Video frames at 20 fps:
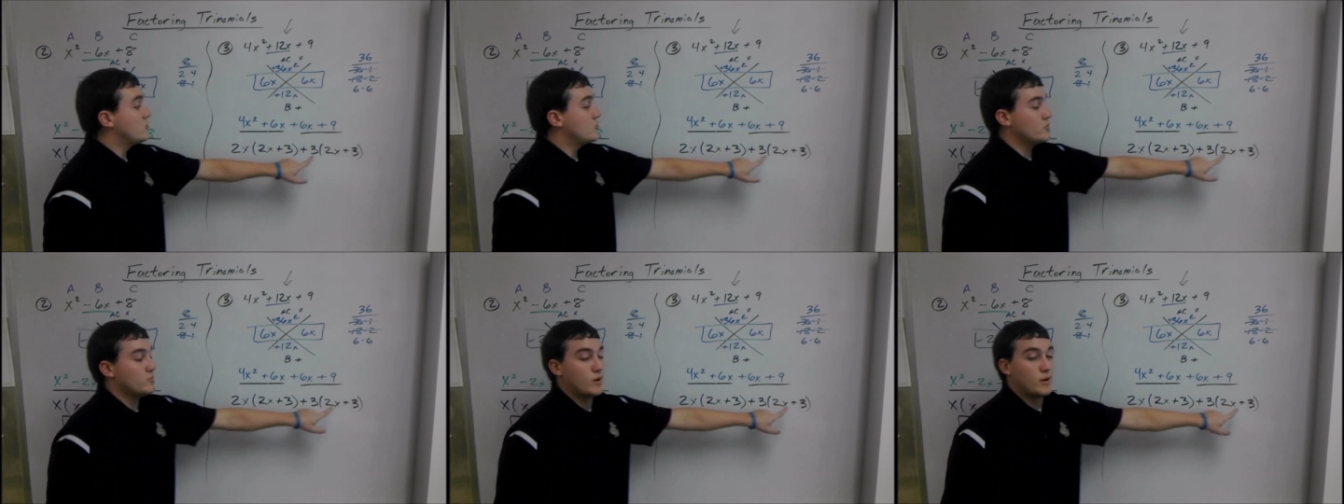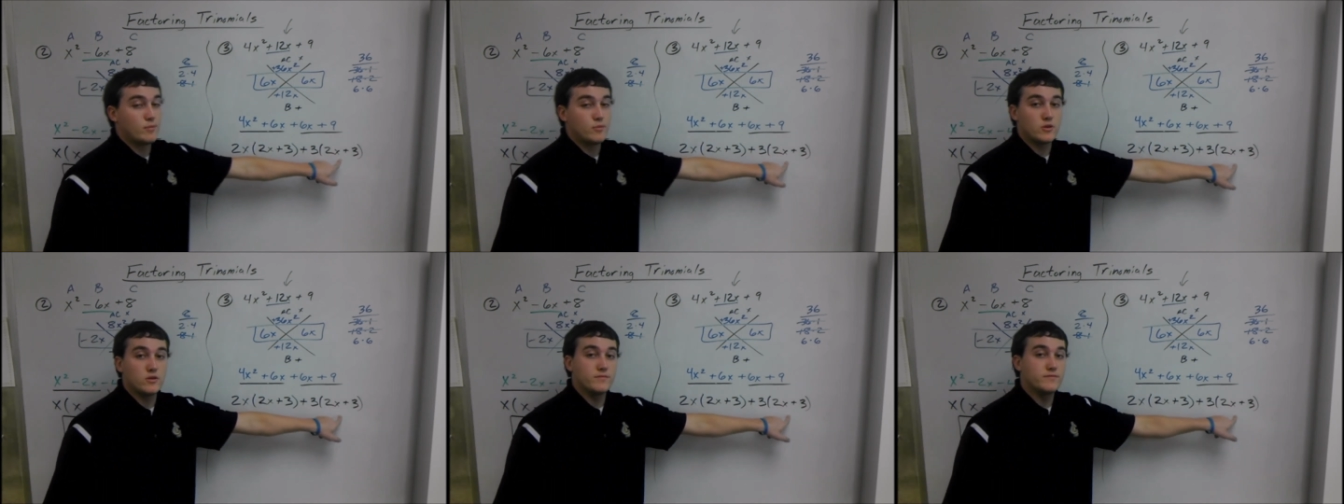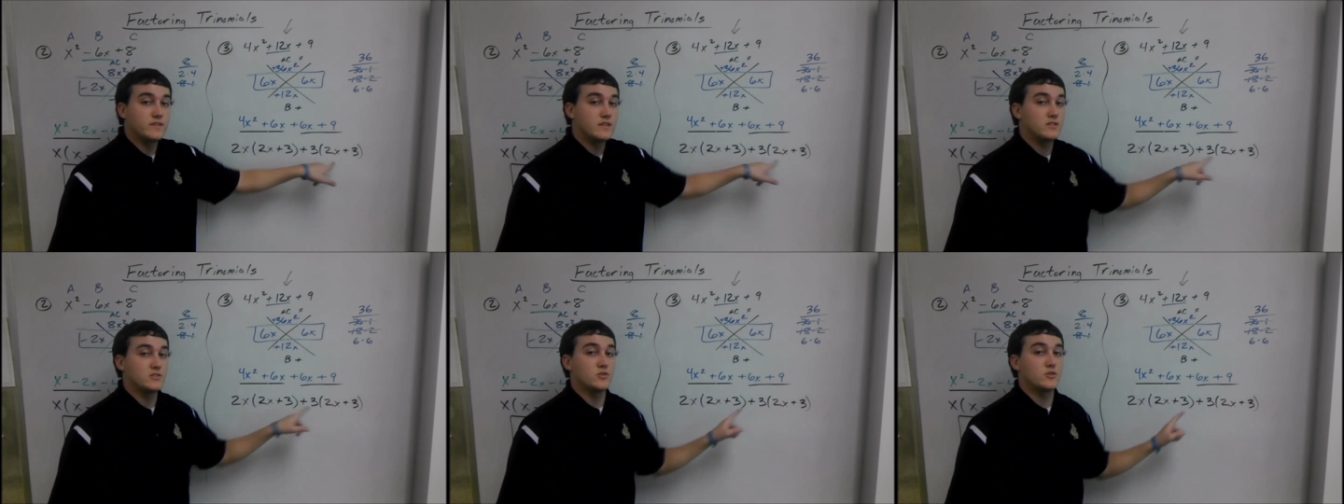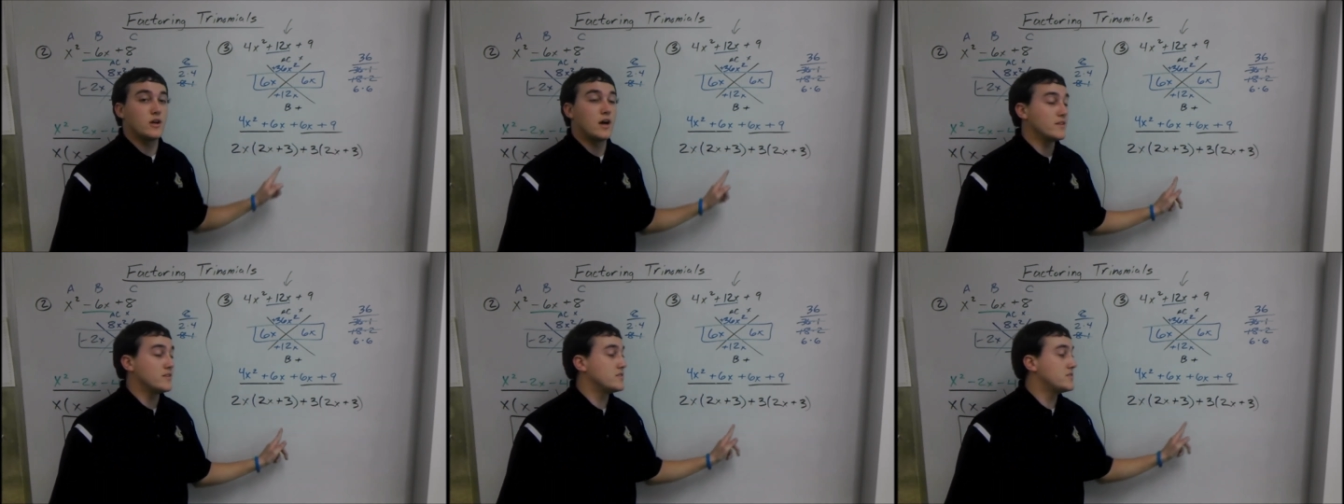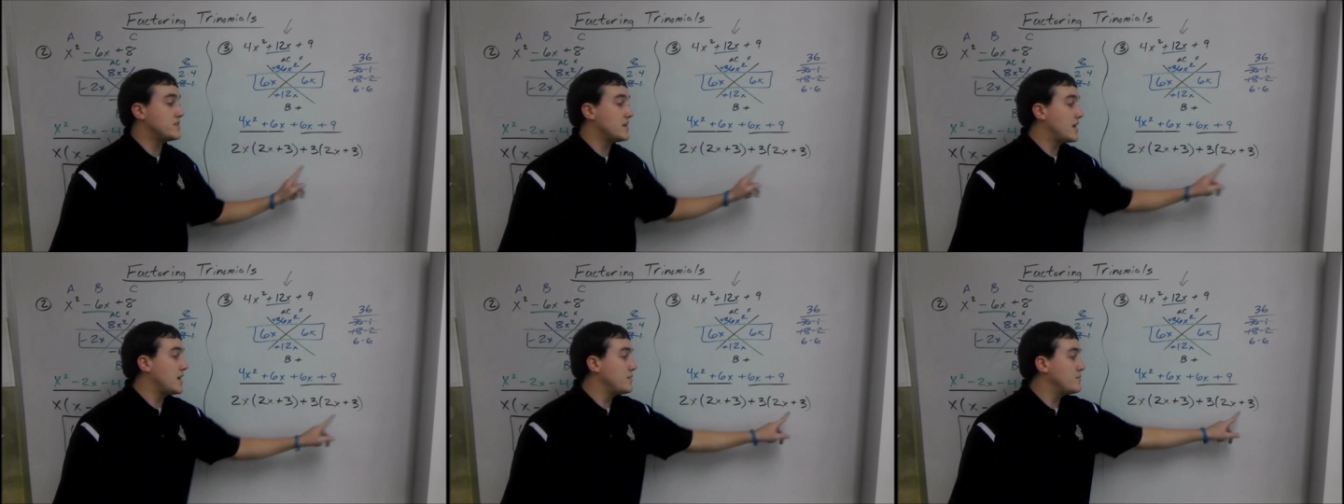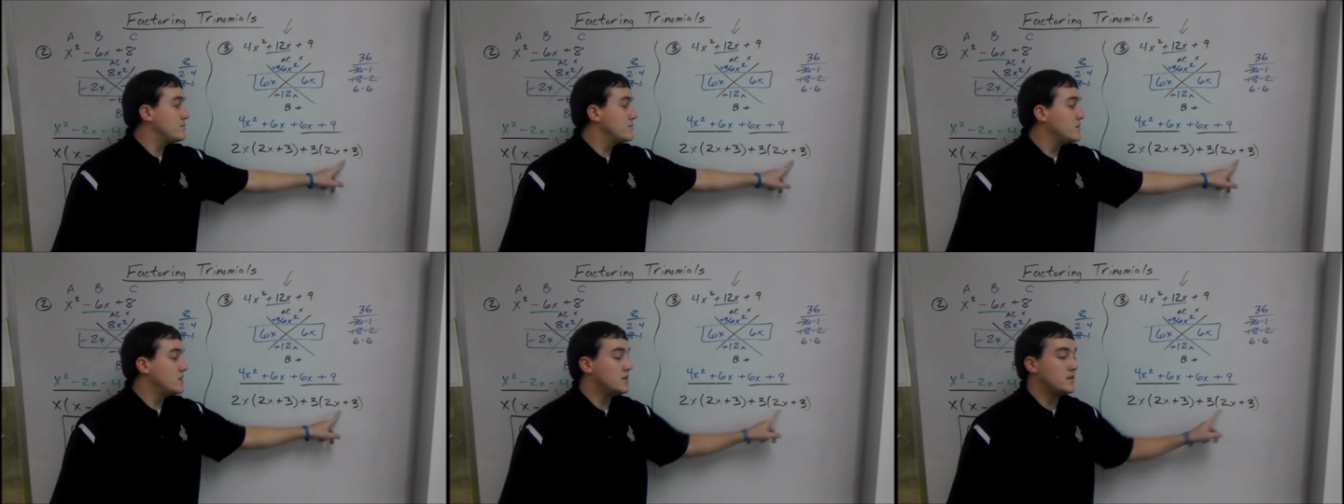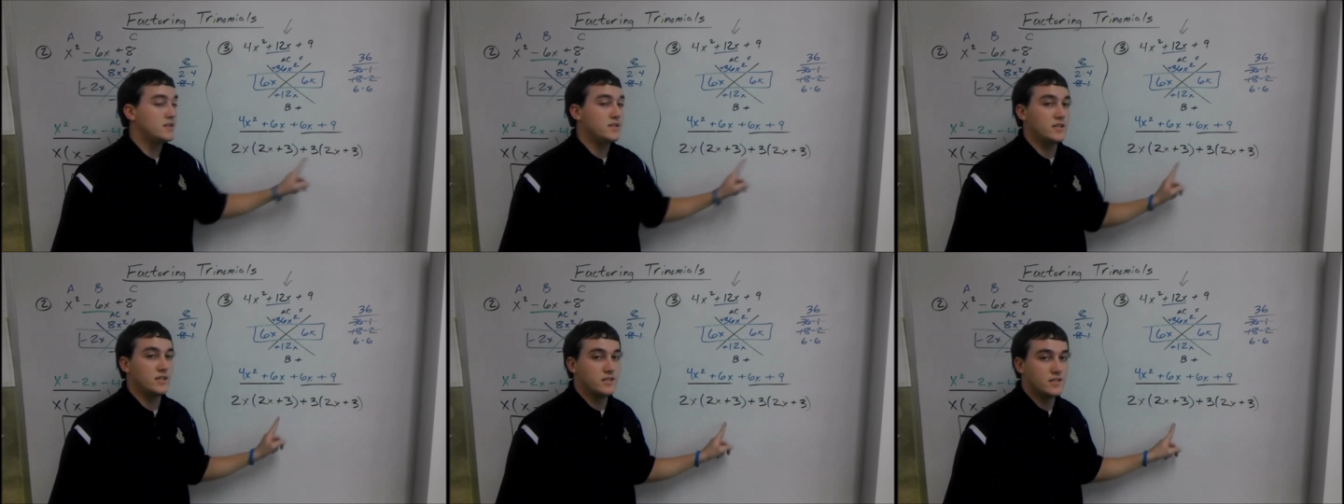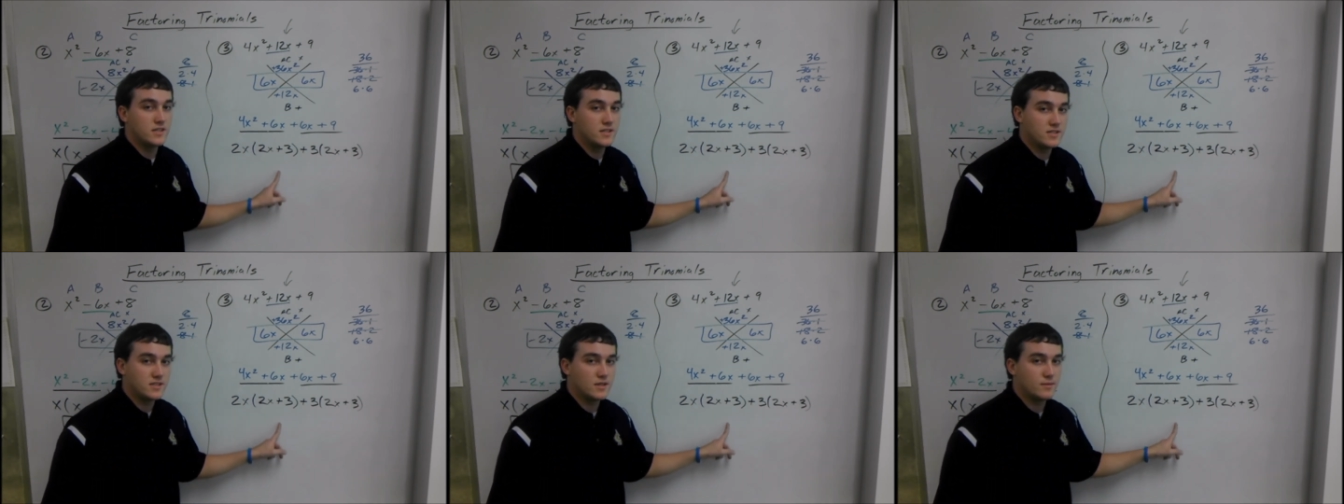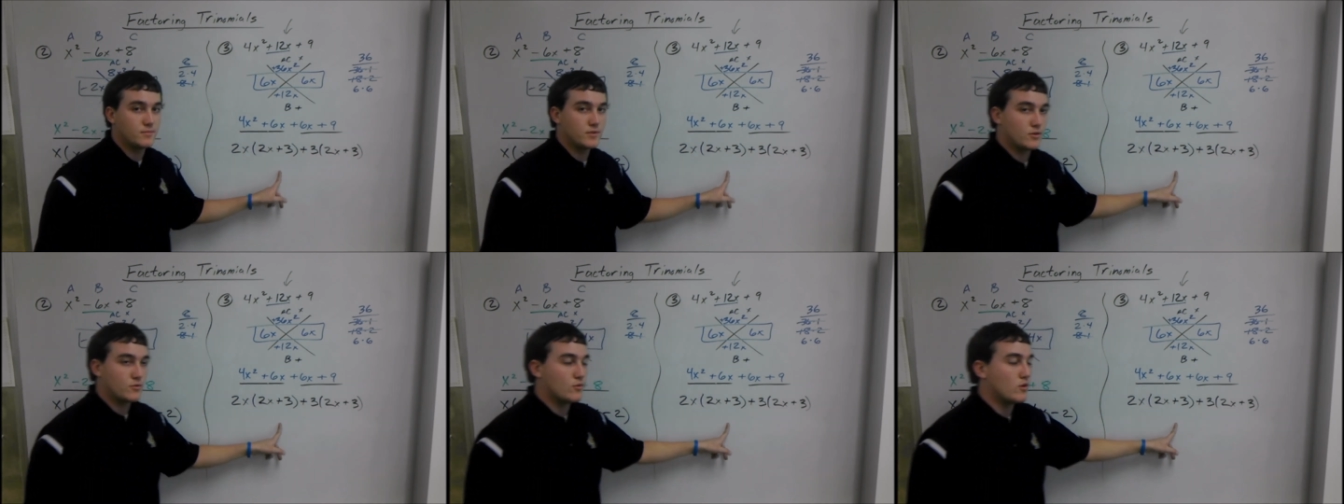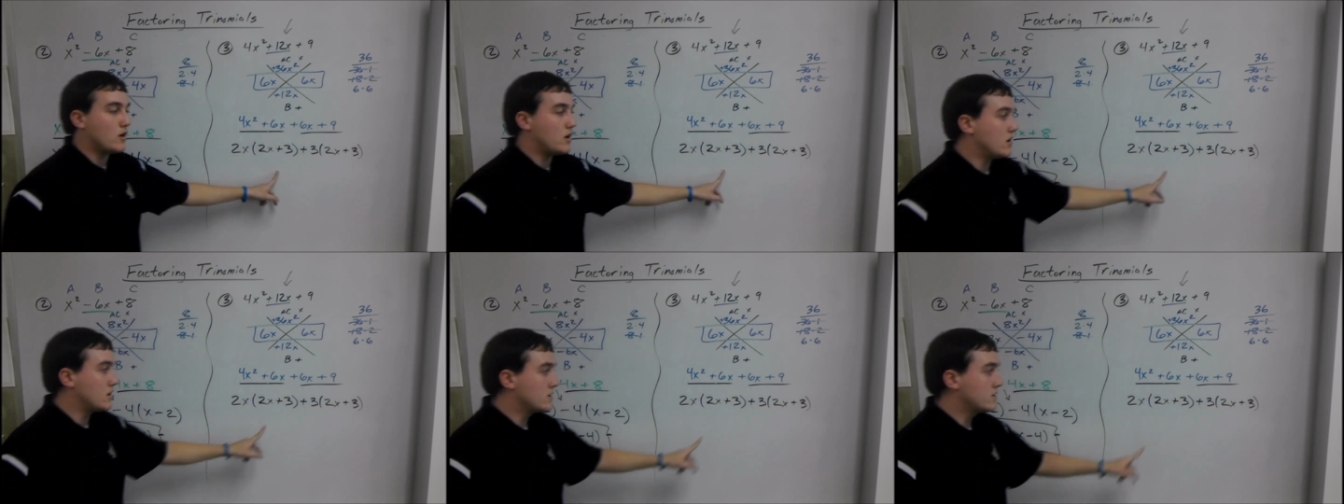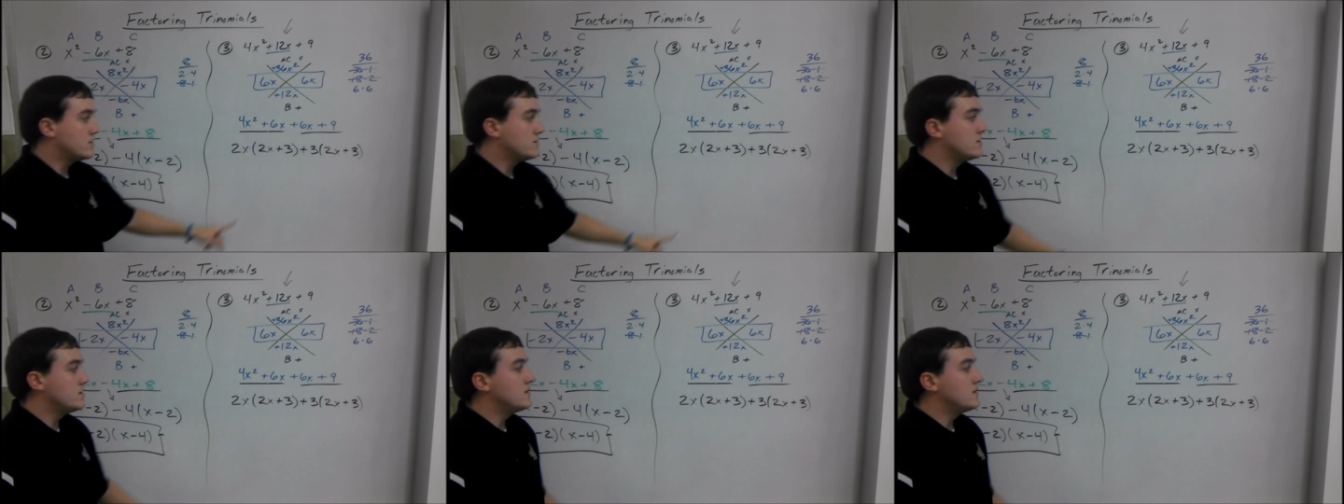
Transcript: Remember, these are not the same. You did something wrong.